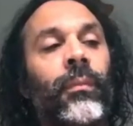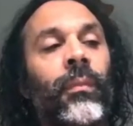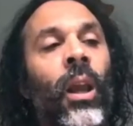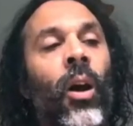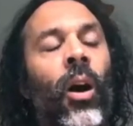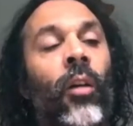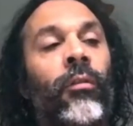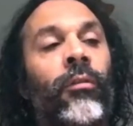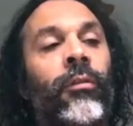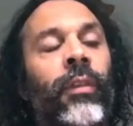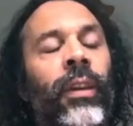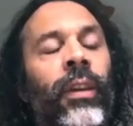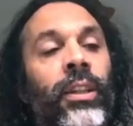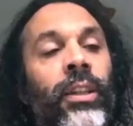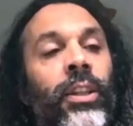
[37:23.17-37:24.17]
of
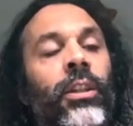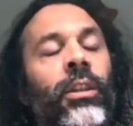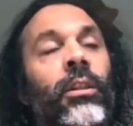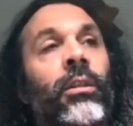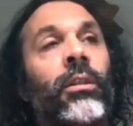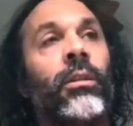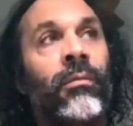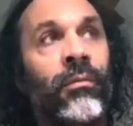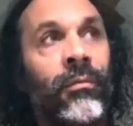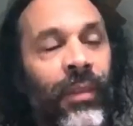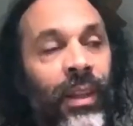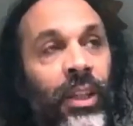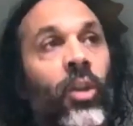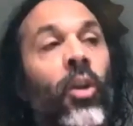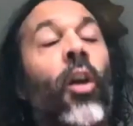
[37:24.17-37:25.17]
this
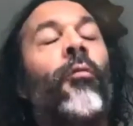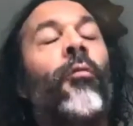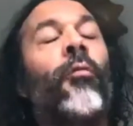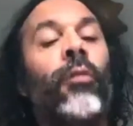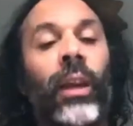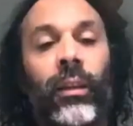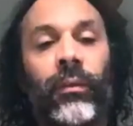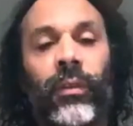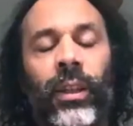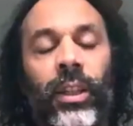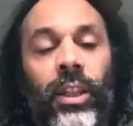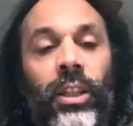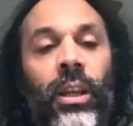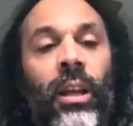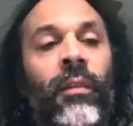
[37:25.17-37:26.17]
conflict, this
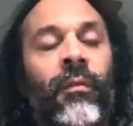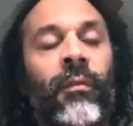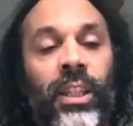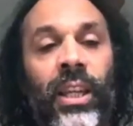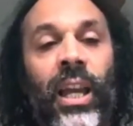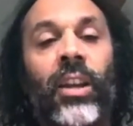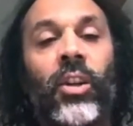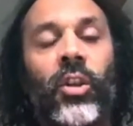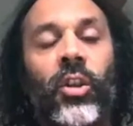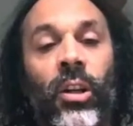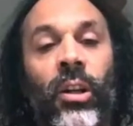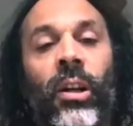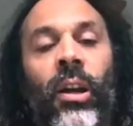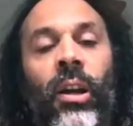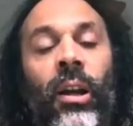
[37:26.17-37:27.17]
tension, an
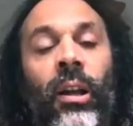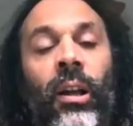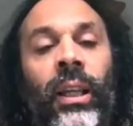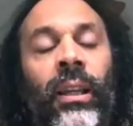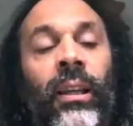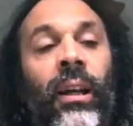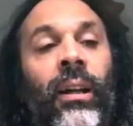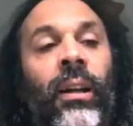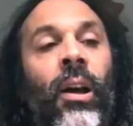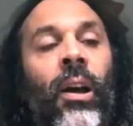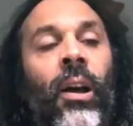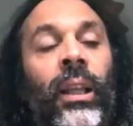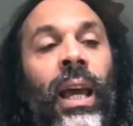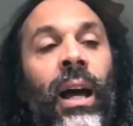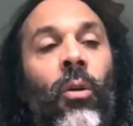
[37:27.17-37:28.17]
early
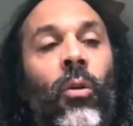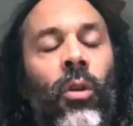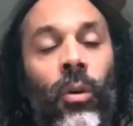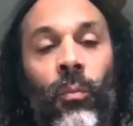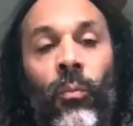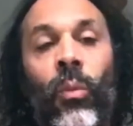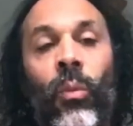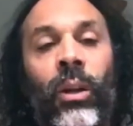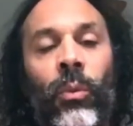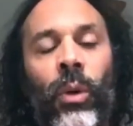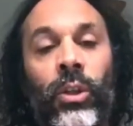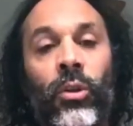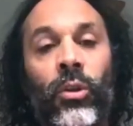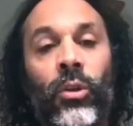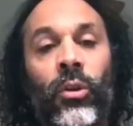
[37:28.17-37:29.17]
outcome. When I was
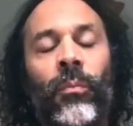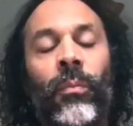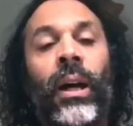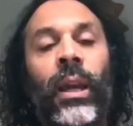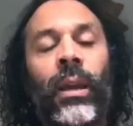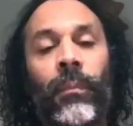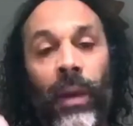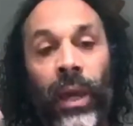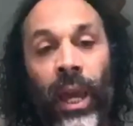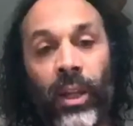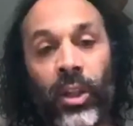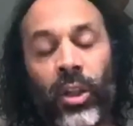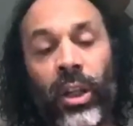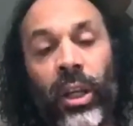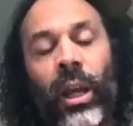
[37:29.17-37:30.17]
doing my
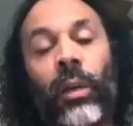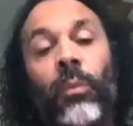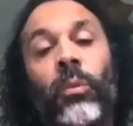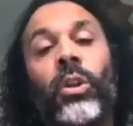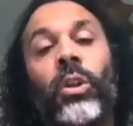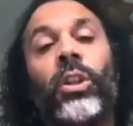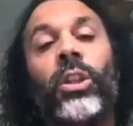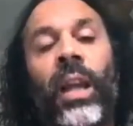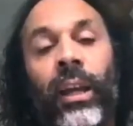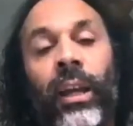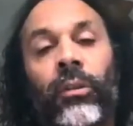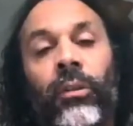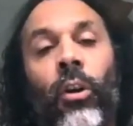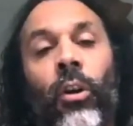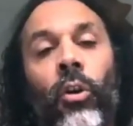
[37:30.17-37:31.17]
PhD, I was
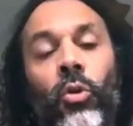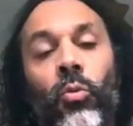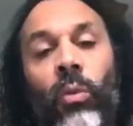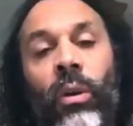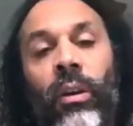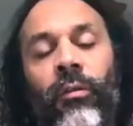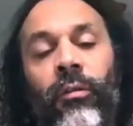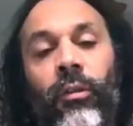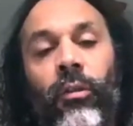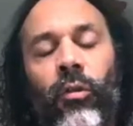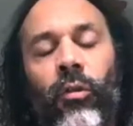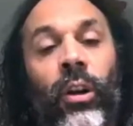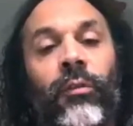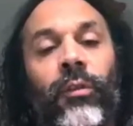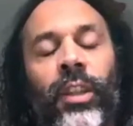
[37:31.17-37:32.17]
diagnosed with chronic
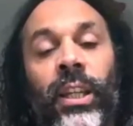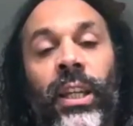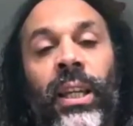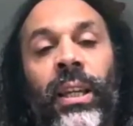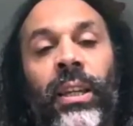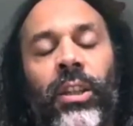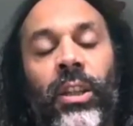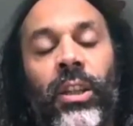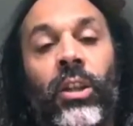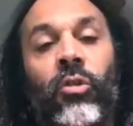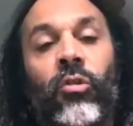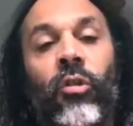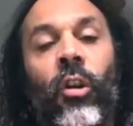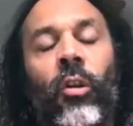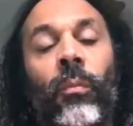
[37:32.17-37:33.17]
fatigue
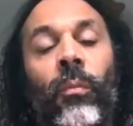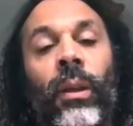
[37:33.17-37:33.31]
syndrome,